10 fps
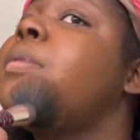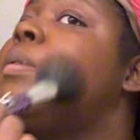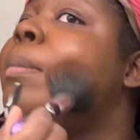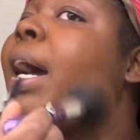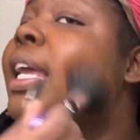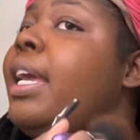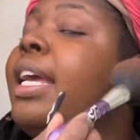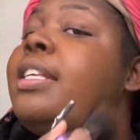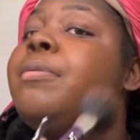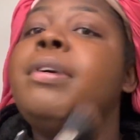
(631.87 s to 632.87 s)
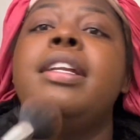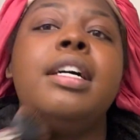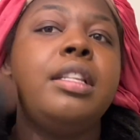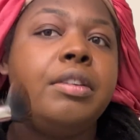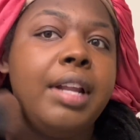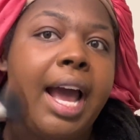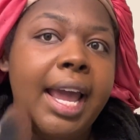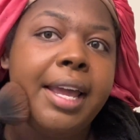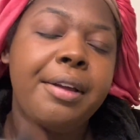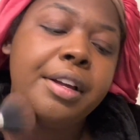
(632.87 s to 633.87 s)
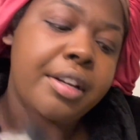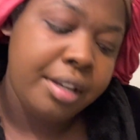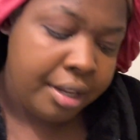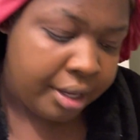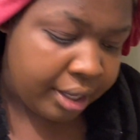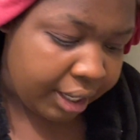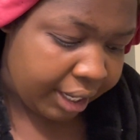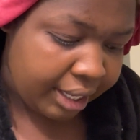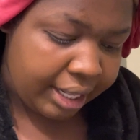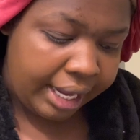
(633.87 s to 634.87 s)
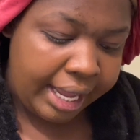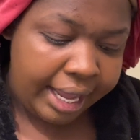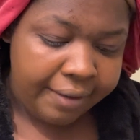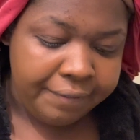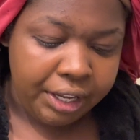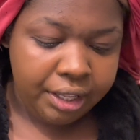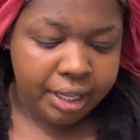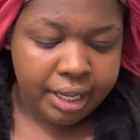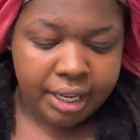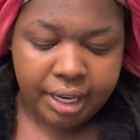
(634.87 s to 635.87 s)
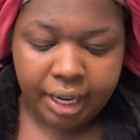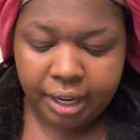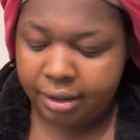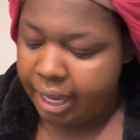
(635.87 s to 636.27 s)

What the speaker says: My kids went the other night and they had fun, y'all.